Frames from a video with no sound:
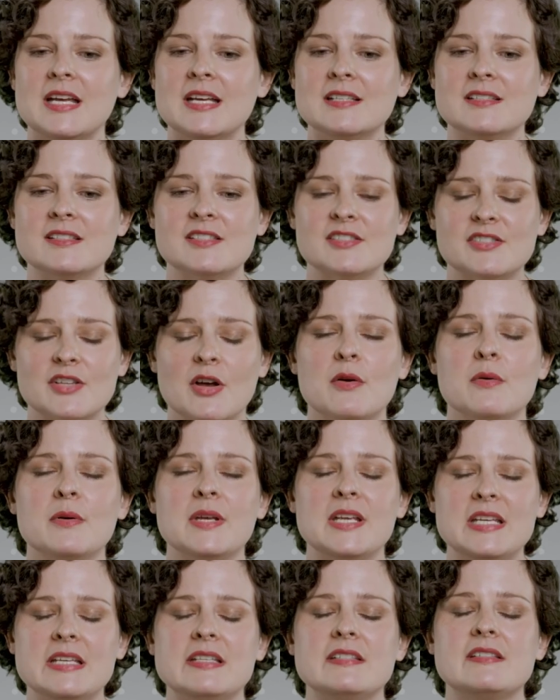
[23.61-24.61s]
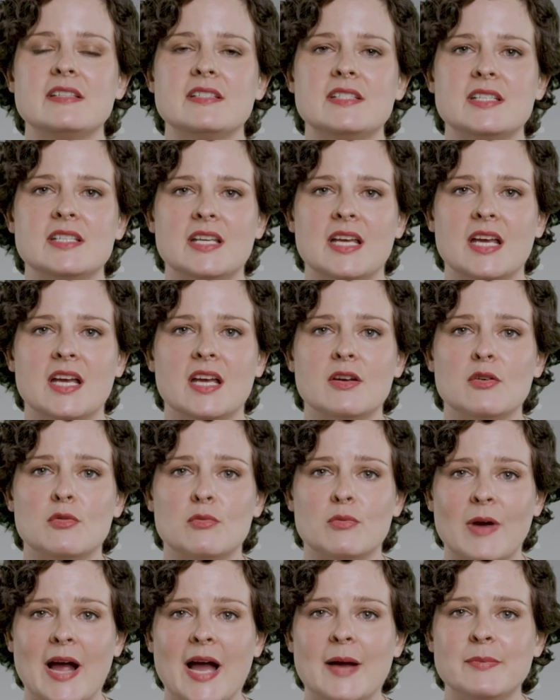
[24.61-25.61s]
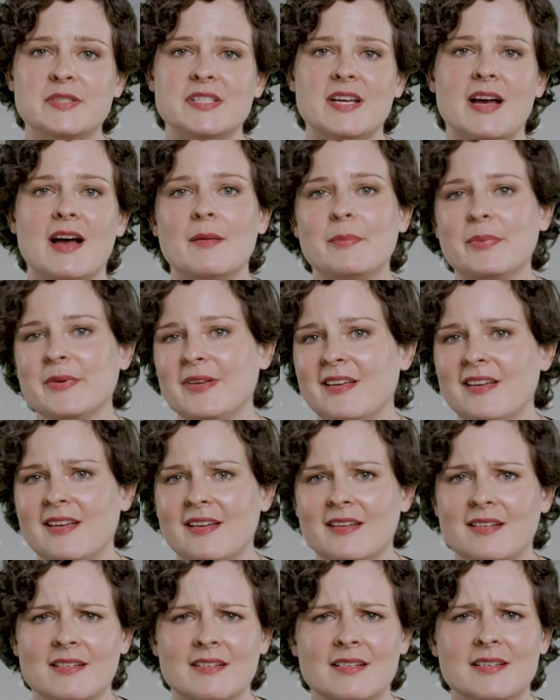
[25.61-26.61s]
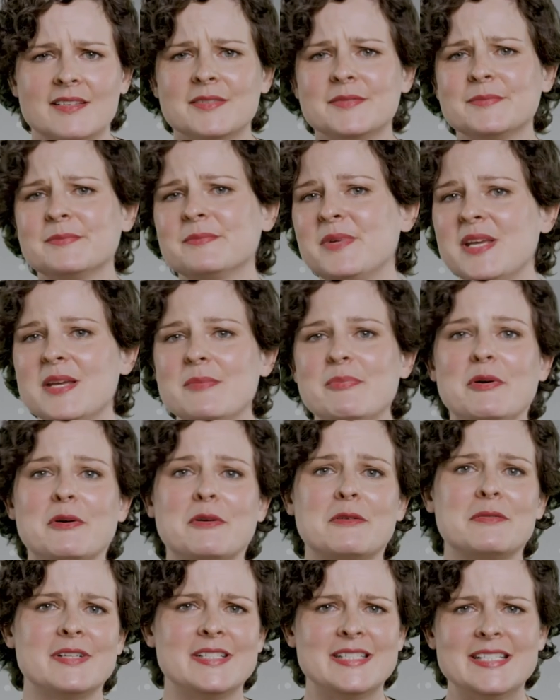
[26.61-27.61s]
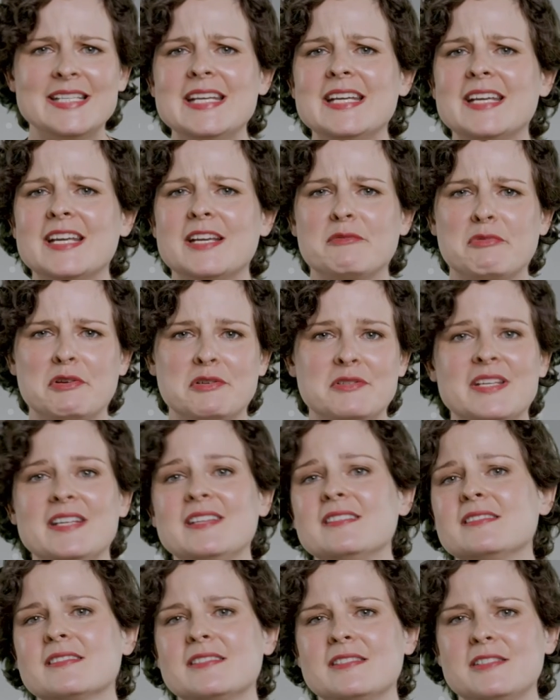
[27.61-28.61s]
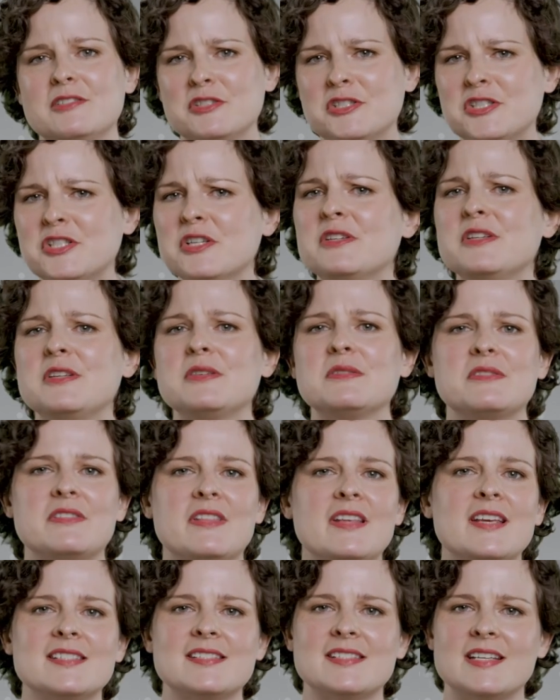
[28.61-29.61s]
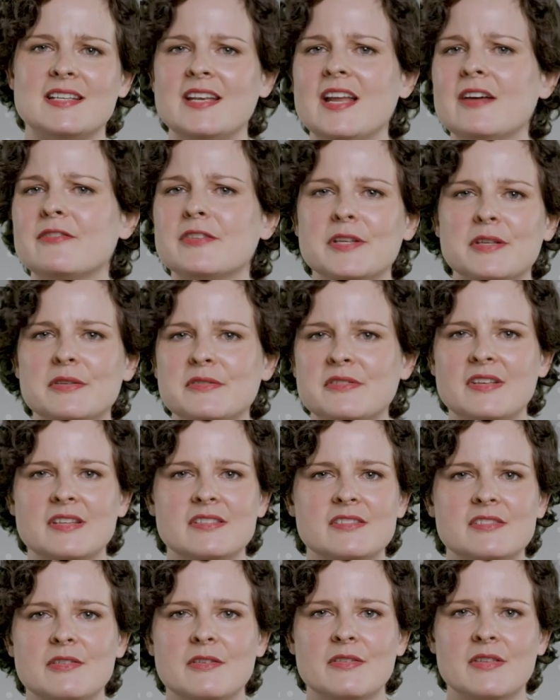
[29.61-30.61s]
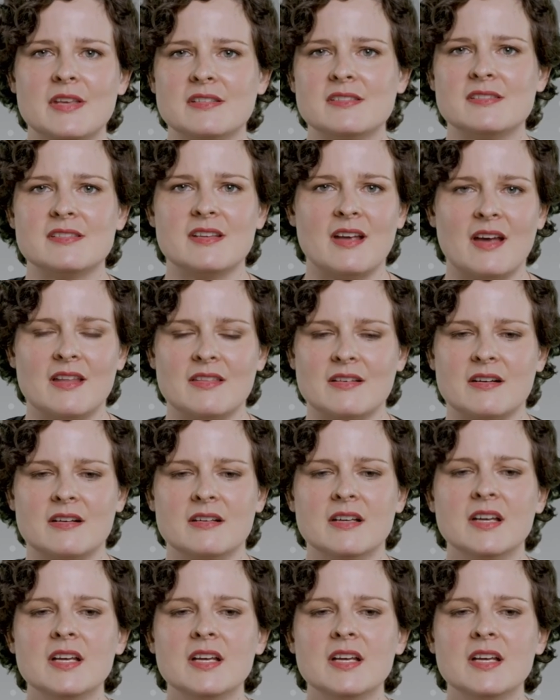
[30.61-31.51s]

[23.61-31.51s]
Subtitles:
It's so easy to get wrapped up in people critiquing routines and you should use this and never use these two things together.